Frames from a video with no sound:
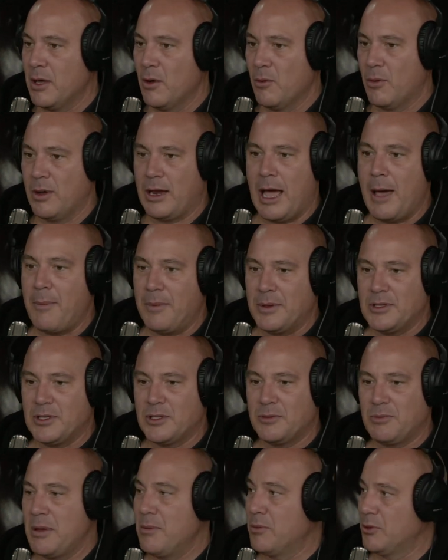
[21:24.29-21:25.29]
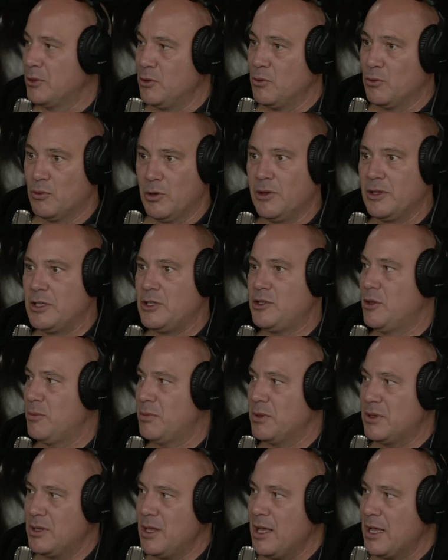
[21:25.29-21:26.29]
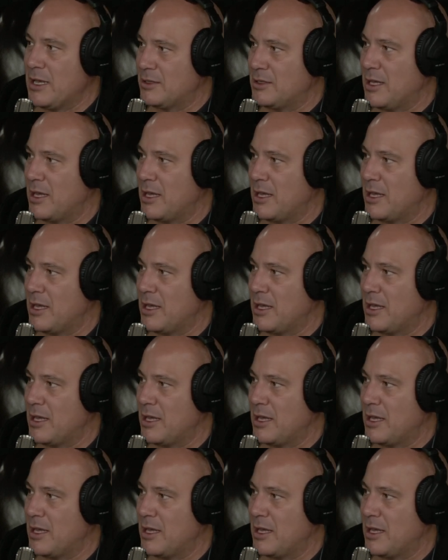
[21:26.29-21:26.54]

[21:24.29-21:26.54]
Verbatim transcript: What happens is people do really stupid things.